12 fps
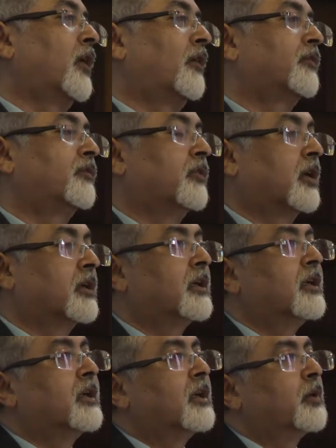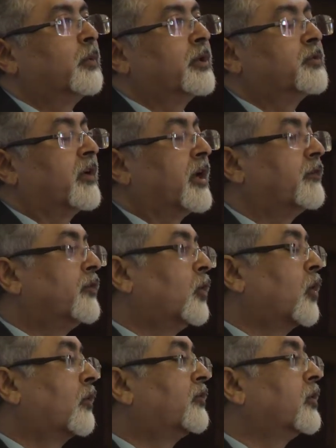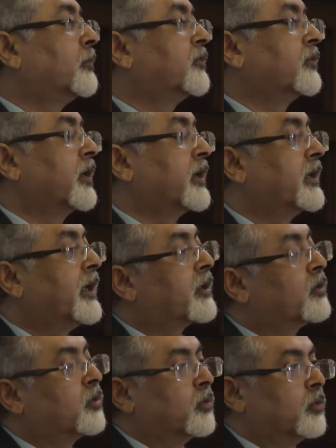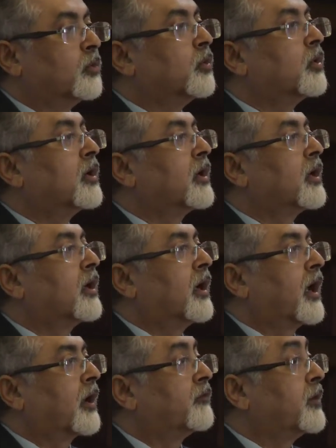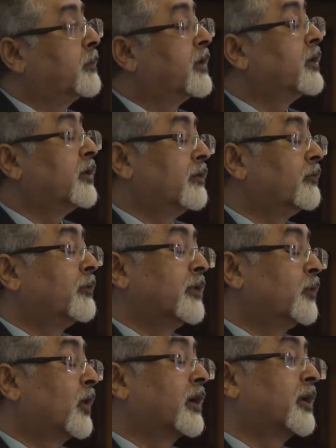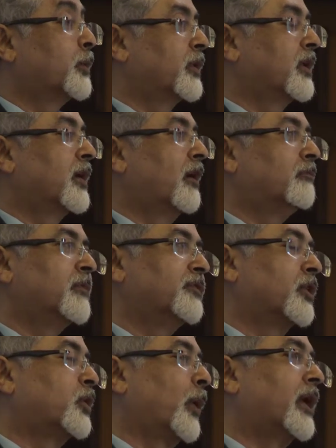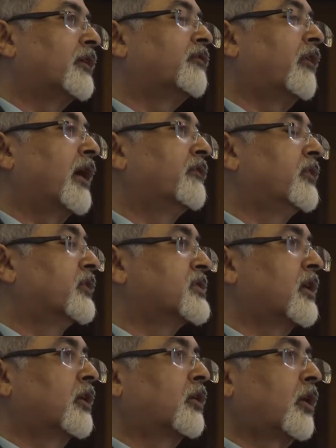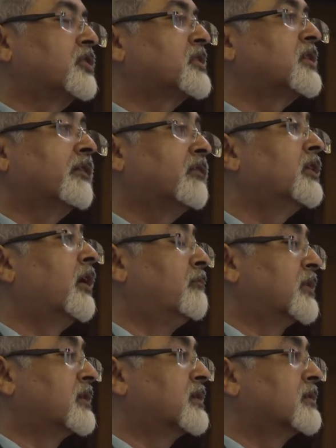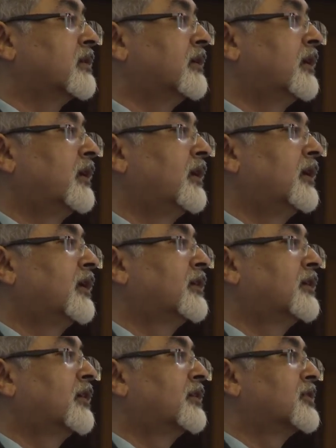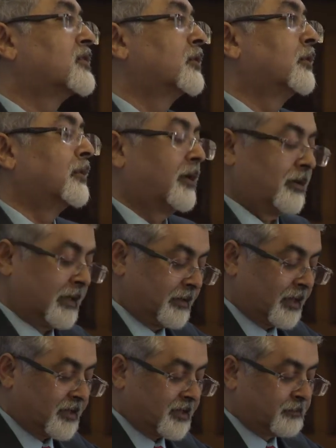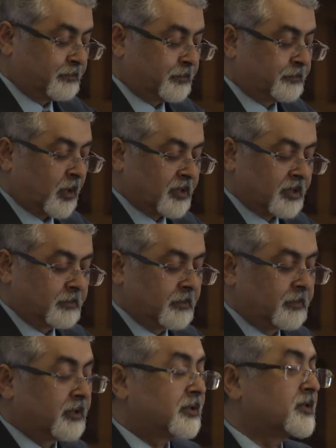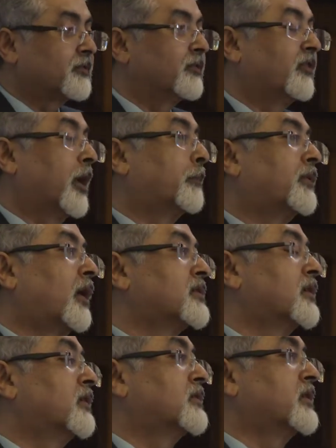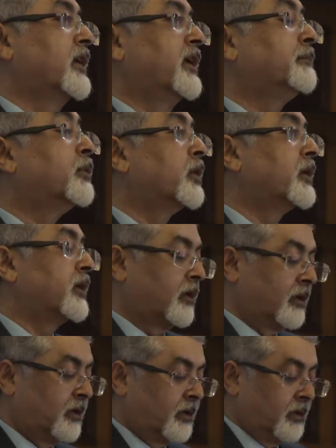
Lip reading: of work which very few law firms really get to do. And we've been working with the government for 25 years across 7 governments. So, and that's possible because we've kept ourselves apolitical.